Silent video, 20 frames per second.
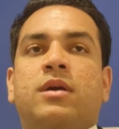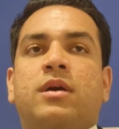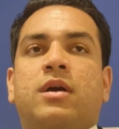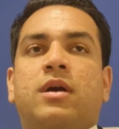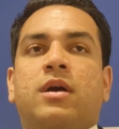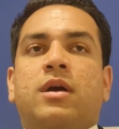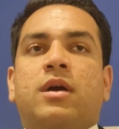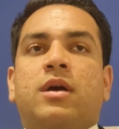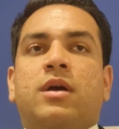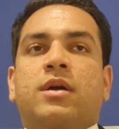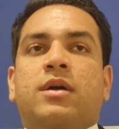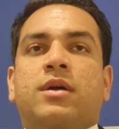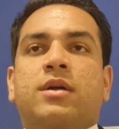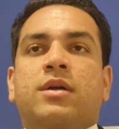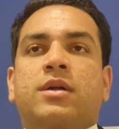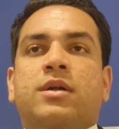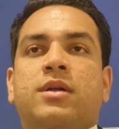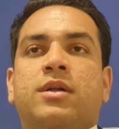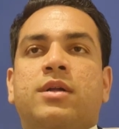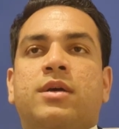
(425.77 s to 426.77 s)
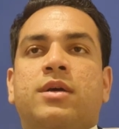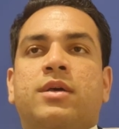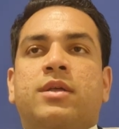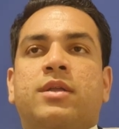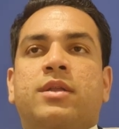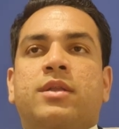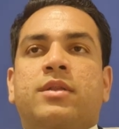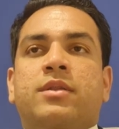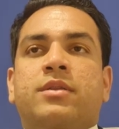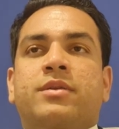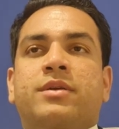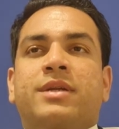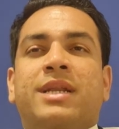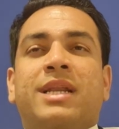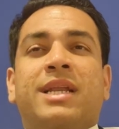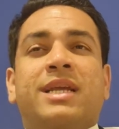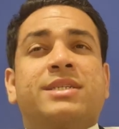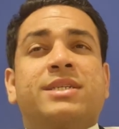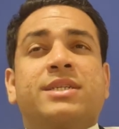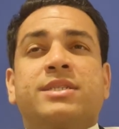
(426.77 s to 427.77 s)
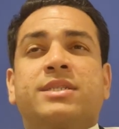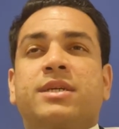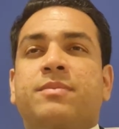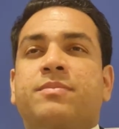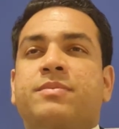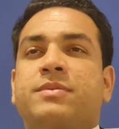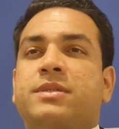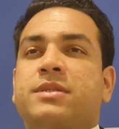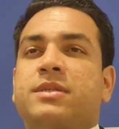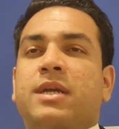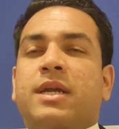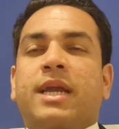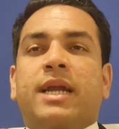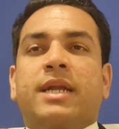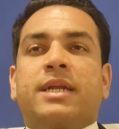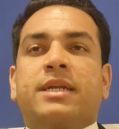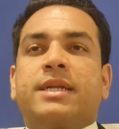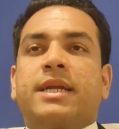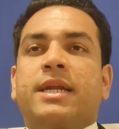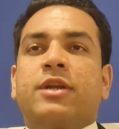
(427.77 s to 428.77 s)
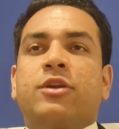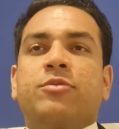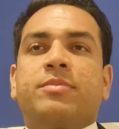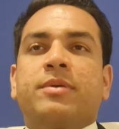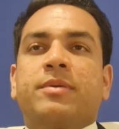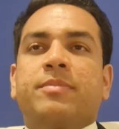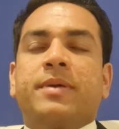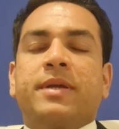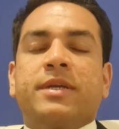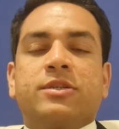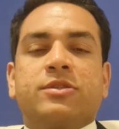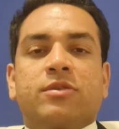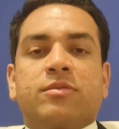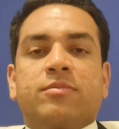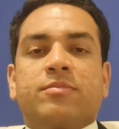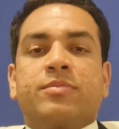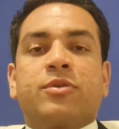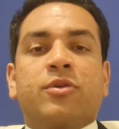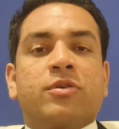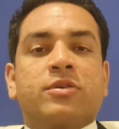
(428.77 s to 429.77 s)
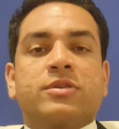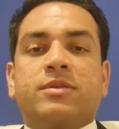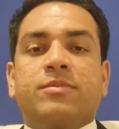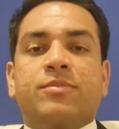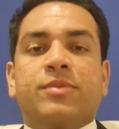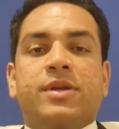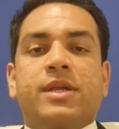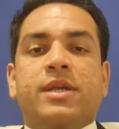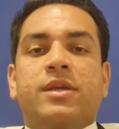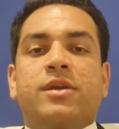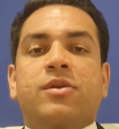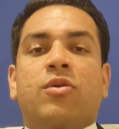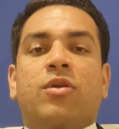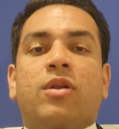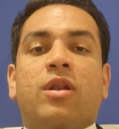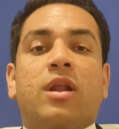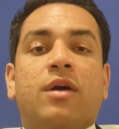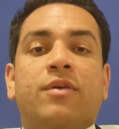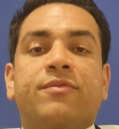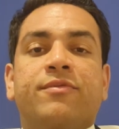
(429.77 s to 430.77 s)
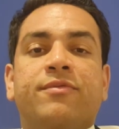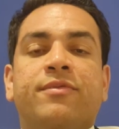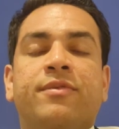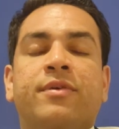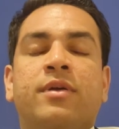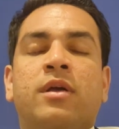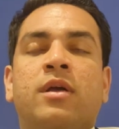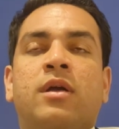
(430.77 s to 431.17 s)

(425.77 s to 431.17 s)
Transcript: the relationships, again, tend to be based on proximity or love.